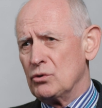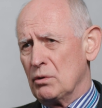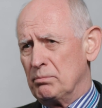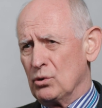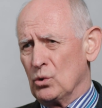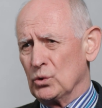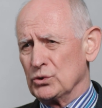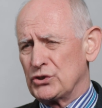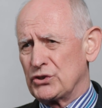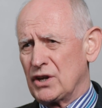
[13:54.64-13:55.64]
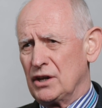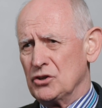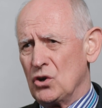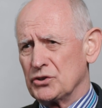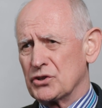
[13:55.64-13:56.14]
reports are
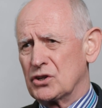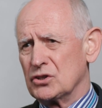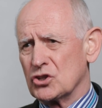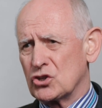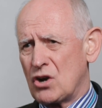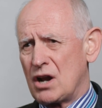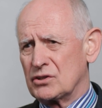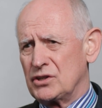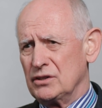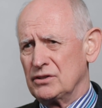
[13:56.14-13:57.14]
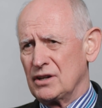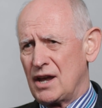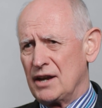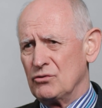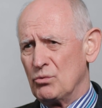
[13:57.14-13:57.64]
not constructed
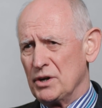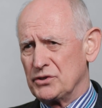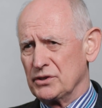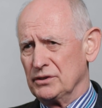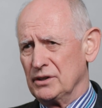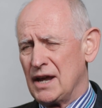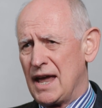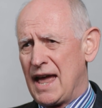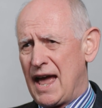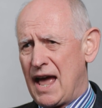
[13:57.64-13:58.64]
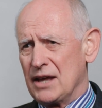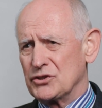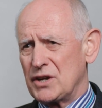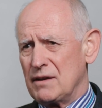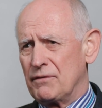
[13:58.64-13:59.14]
and written
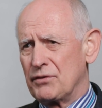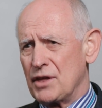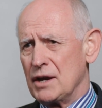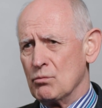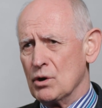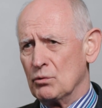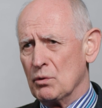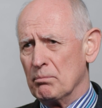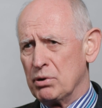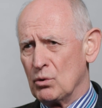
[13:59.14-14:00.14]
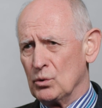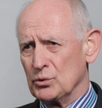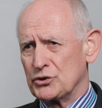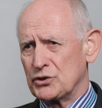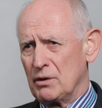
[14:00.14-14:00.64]
as if they were
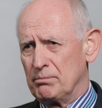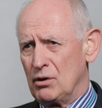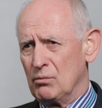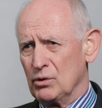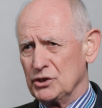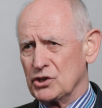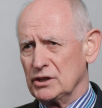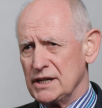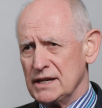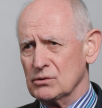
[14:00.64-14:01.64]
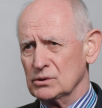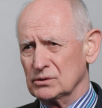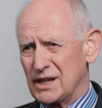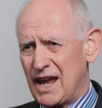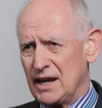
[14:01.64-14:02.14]
reports upon which a legal
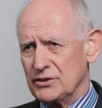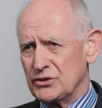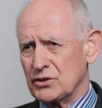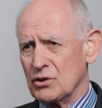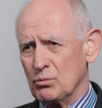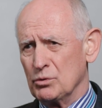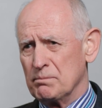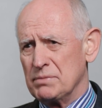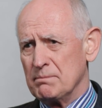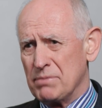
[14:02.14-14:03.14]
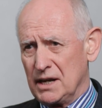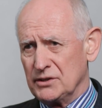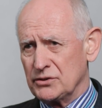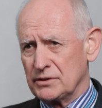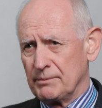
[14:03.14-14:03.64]
case would be
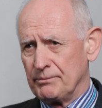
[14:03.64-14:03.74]
based.